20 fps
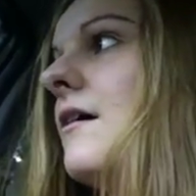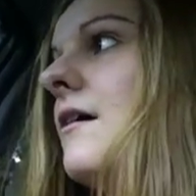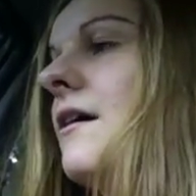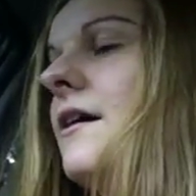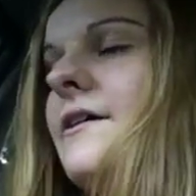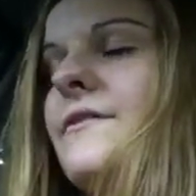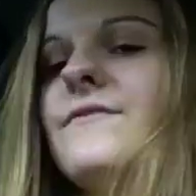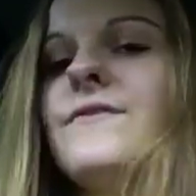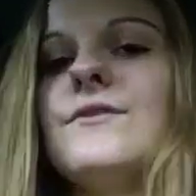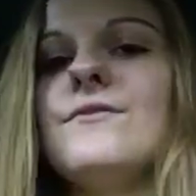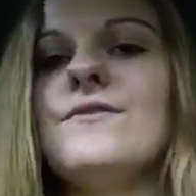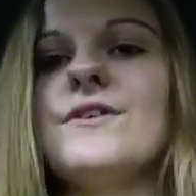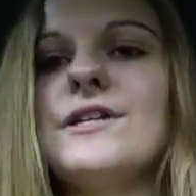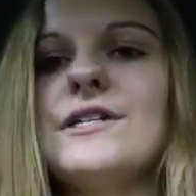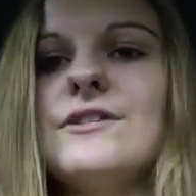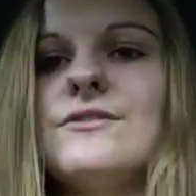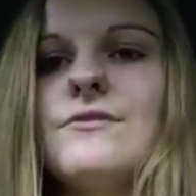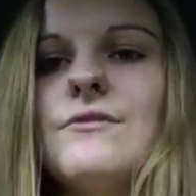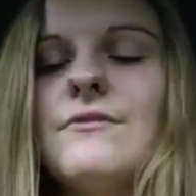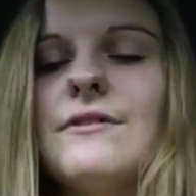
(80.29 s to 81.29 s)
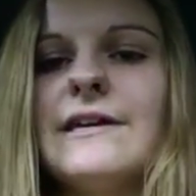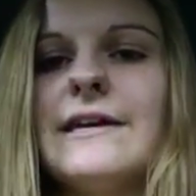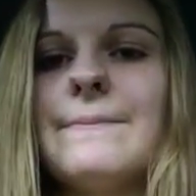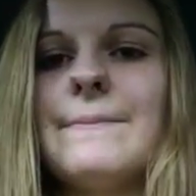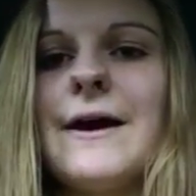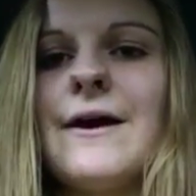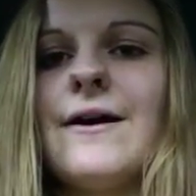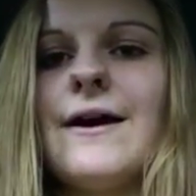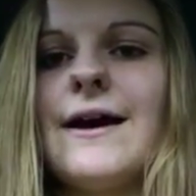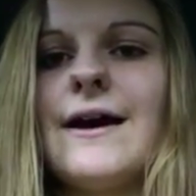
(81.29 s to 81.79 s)
I feel very strongly
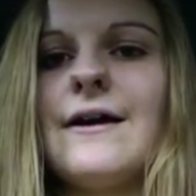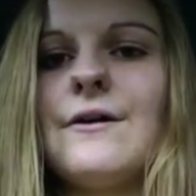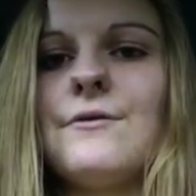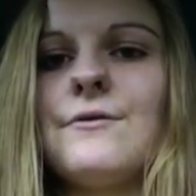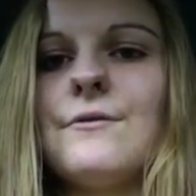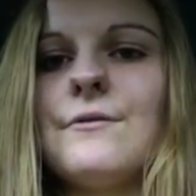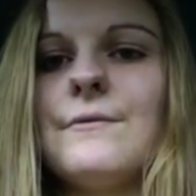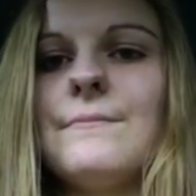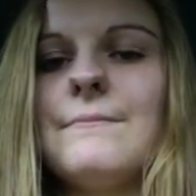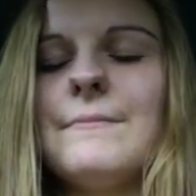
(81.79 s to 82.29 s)
about how